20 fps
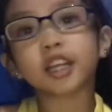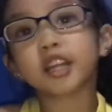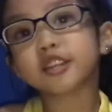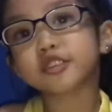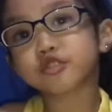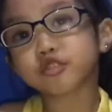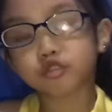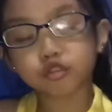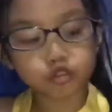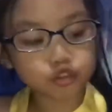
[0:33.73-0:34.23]

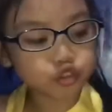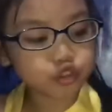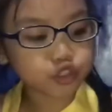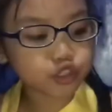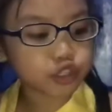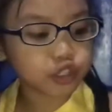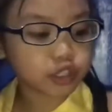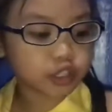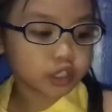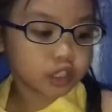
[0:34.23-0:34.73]
lens
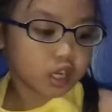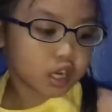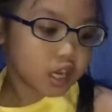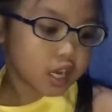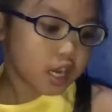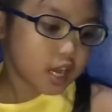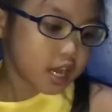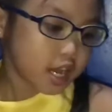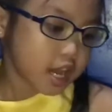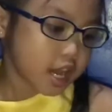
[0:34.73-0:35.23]
solution
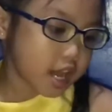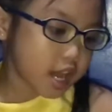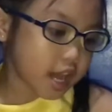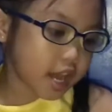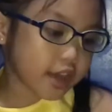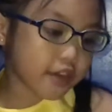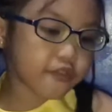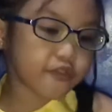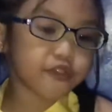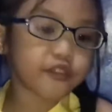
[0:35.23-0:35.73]

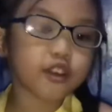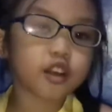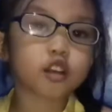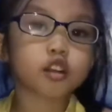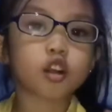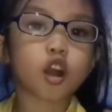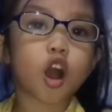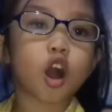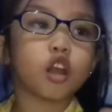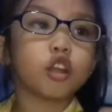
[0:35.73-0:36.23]
and fruit
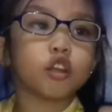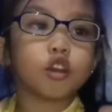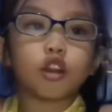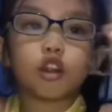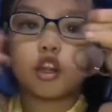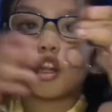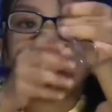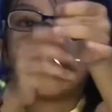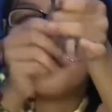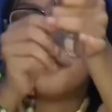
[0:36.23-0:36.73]

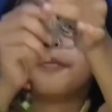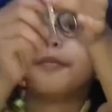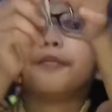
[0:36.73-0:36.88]
color.